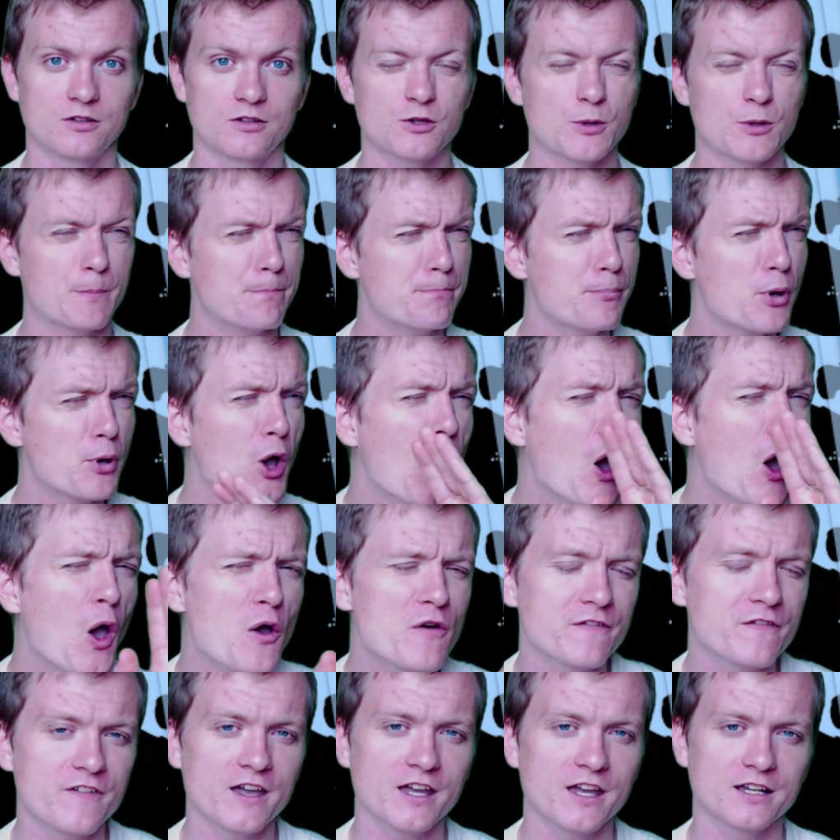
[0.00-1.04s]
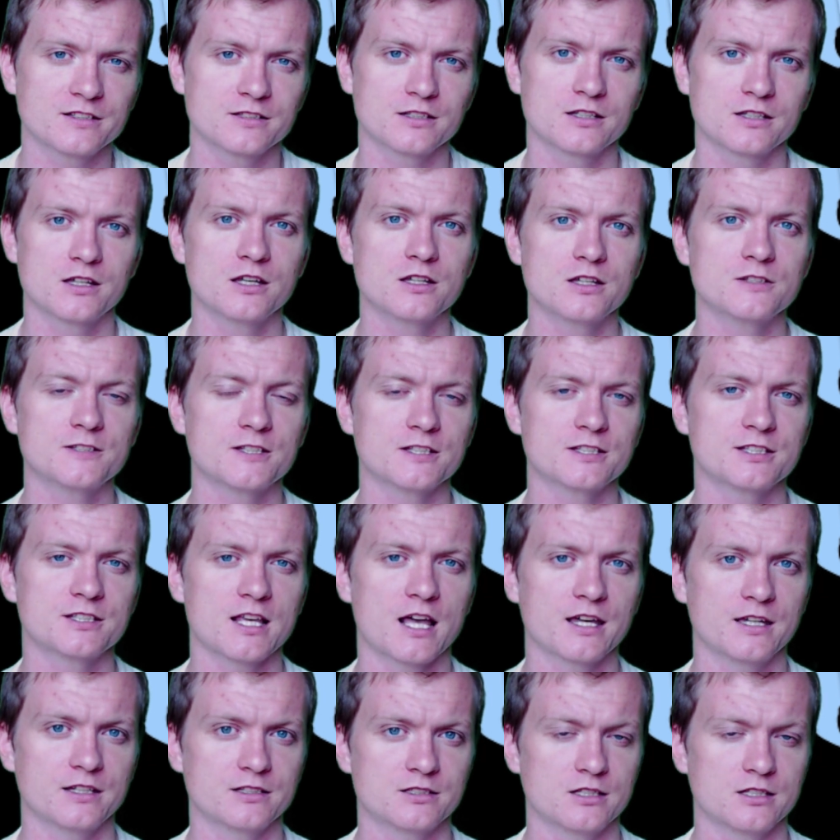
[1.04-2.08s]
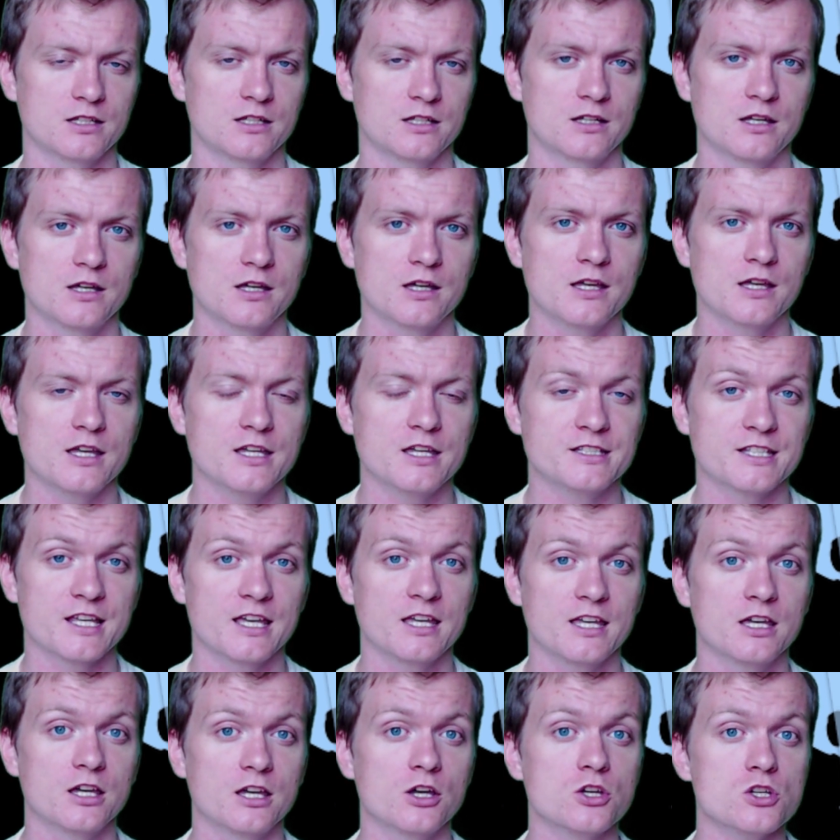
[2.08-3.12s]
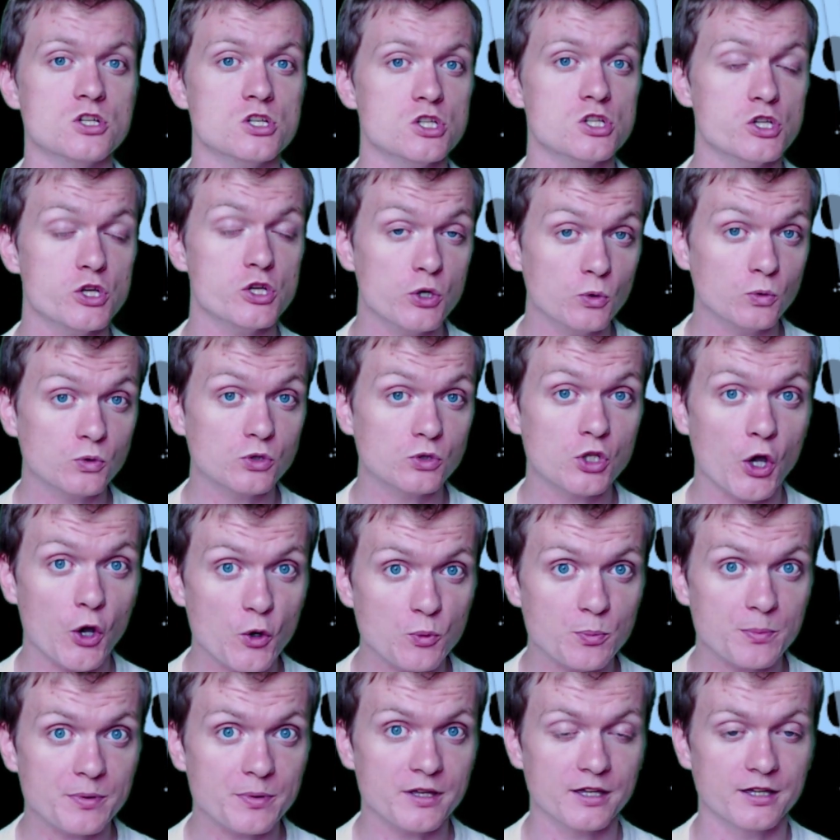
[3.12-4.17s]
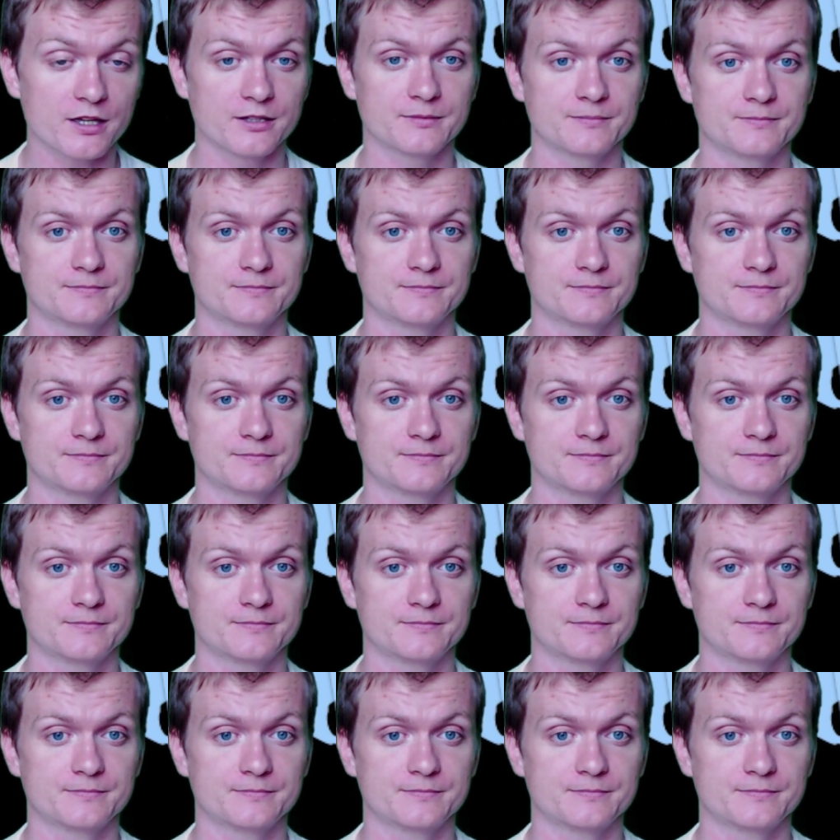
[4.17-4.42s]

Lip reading: The perfect society is a utopia.